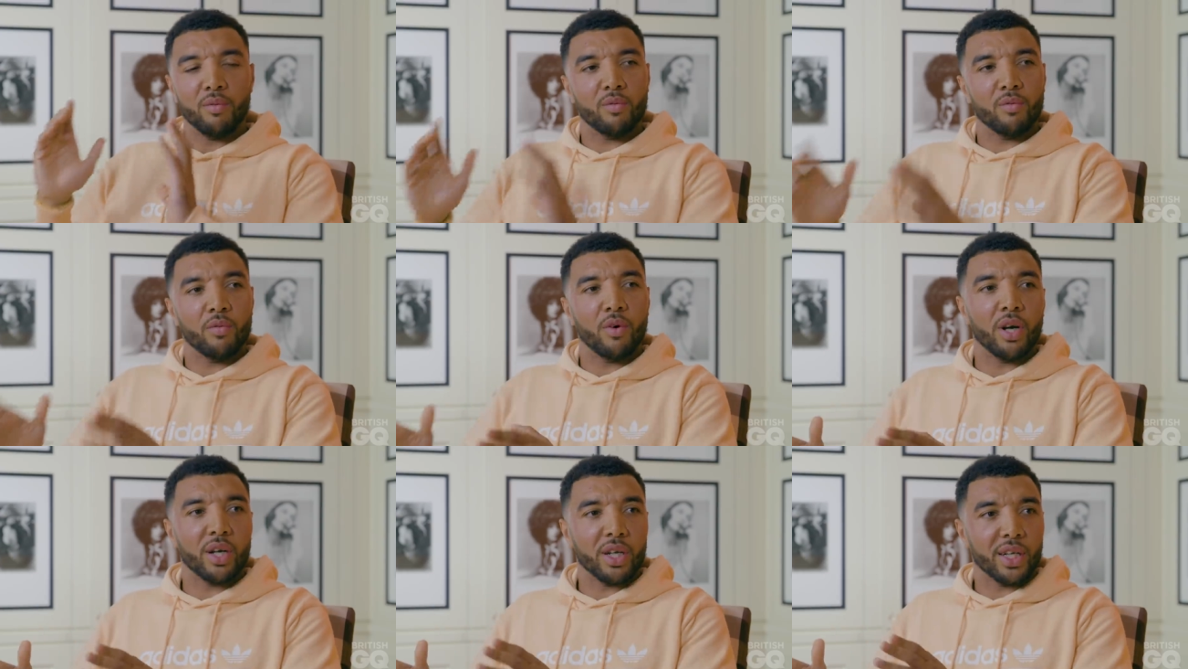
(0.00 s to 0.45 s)

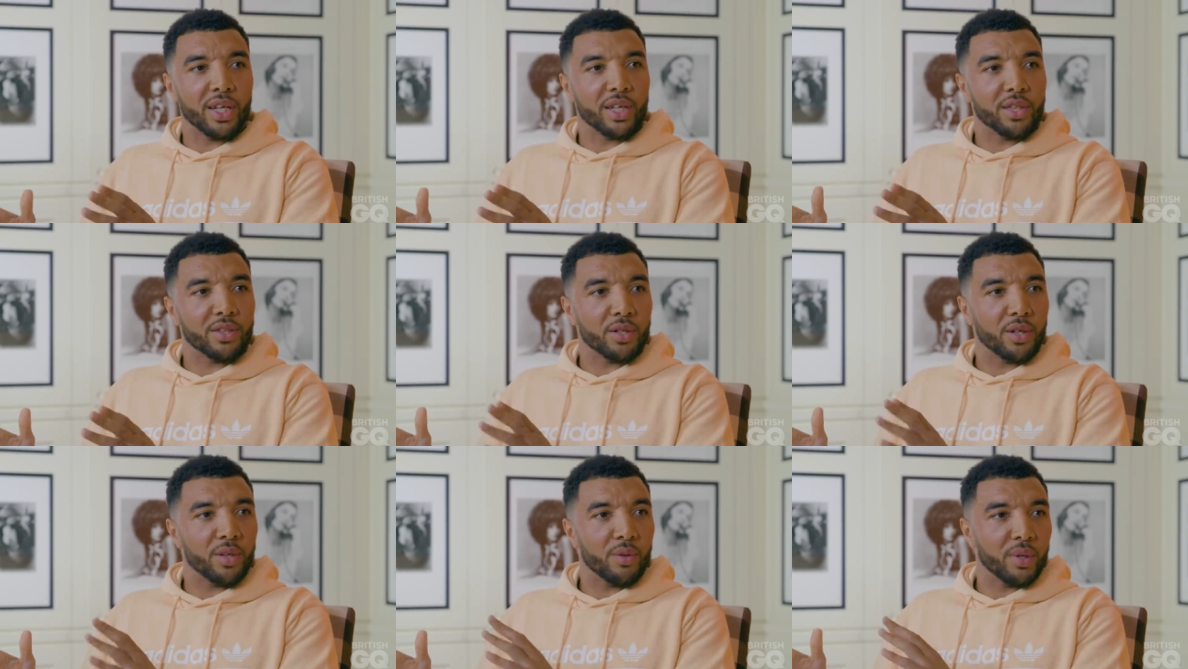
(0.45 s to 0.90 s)
Ryan
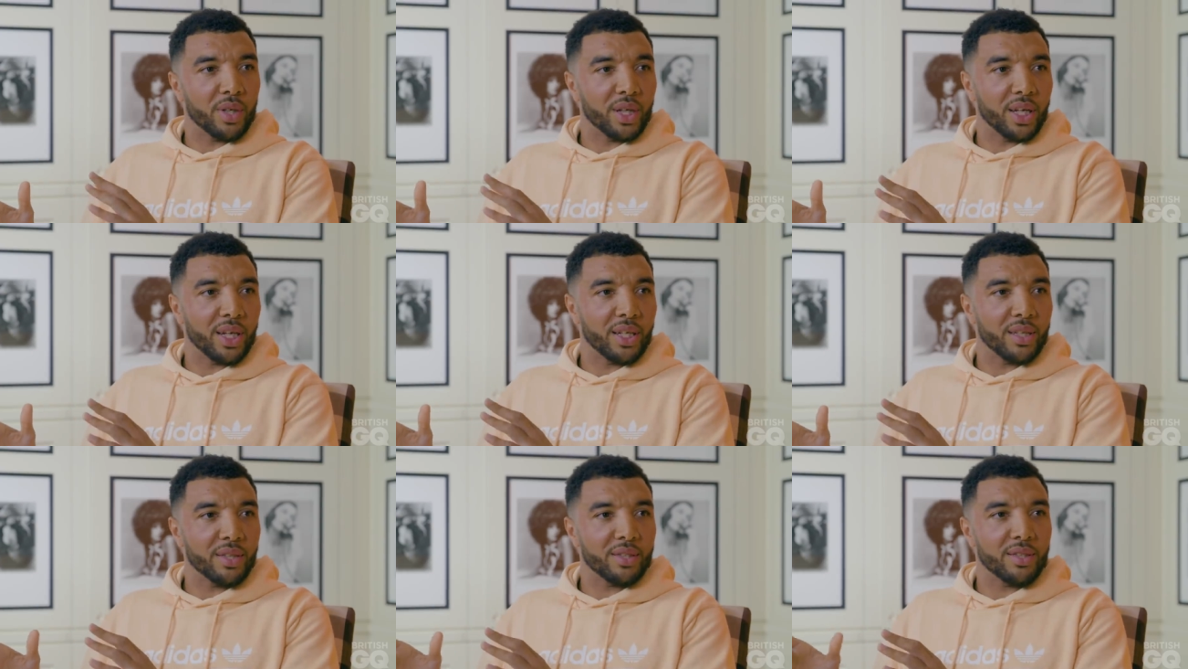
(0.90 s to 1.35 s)
Giggs goal
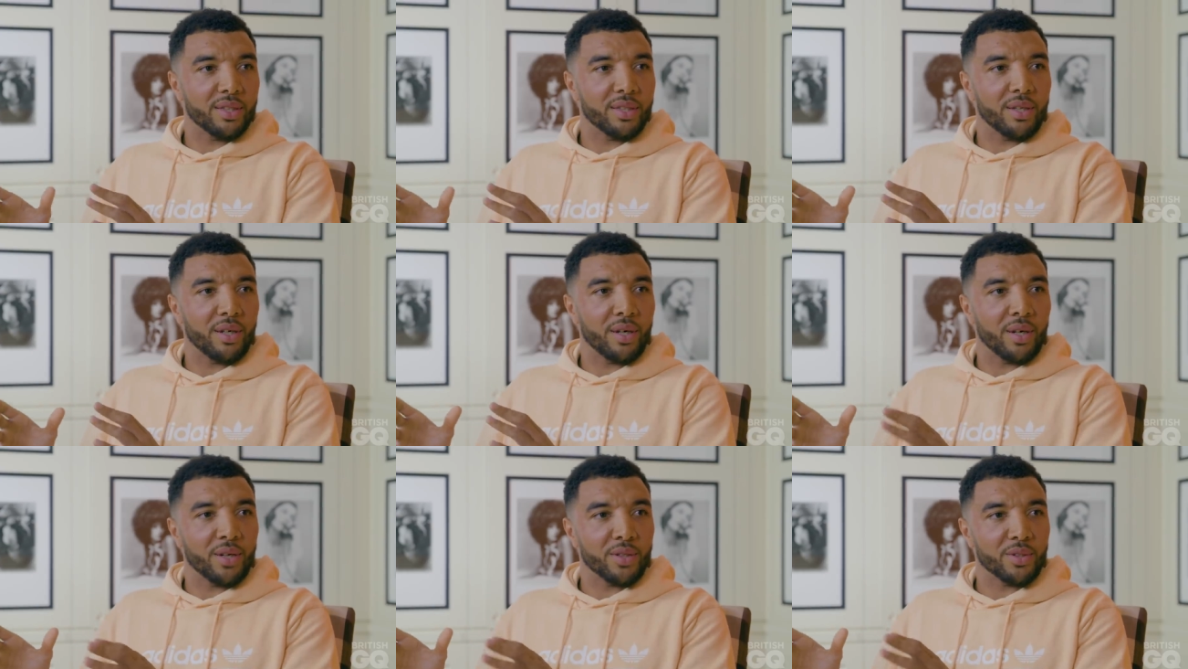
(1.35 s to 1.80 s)

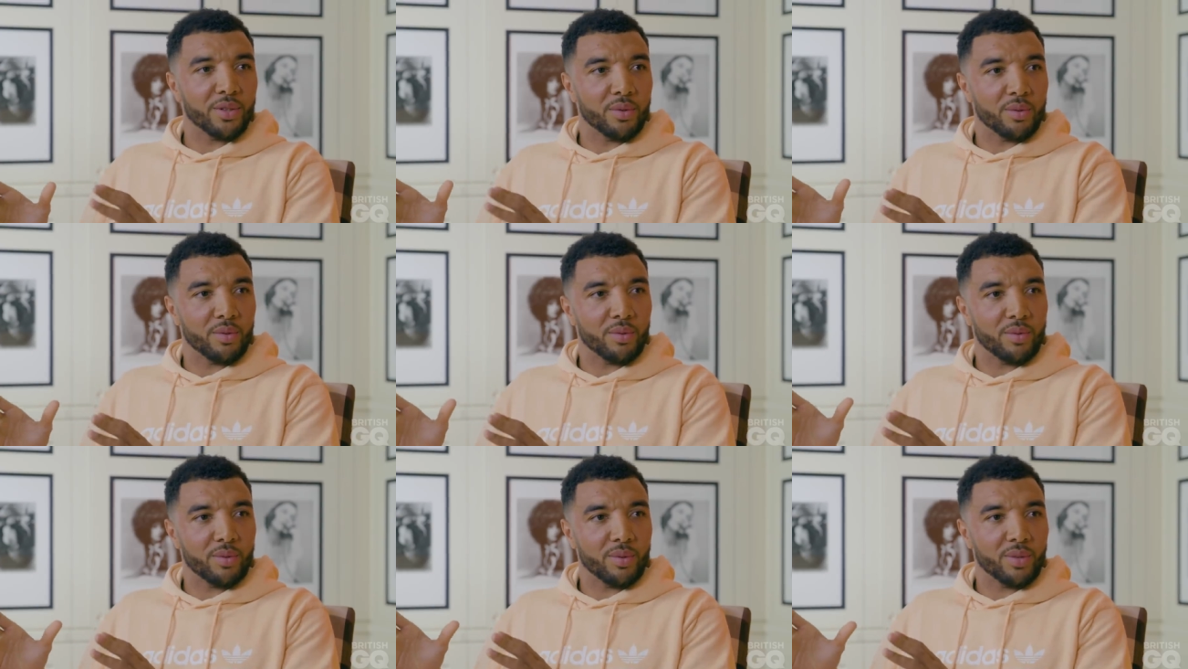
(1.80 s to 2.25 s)
against
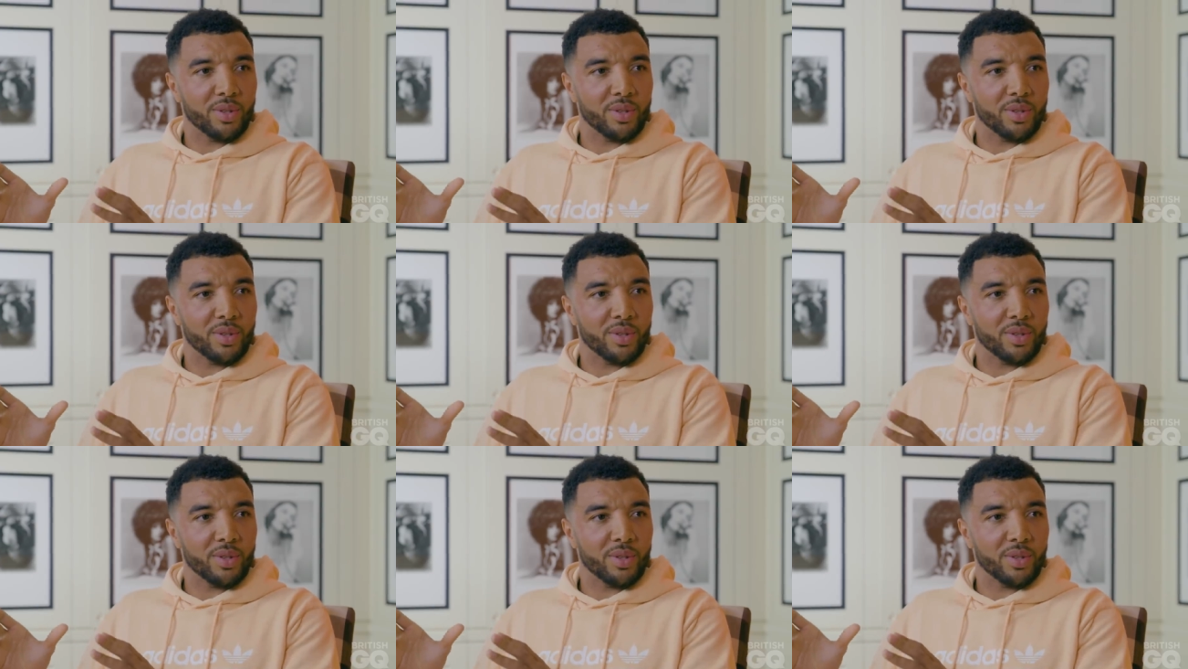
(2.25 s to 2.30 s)
Arsenal.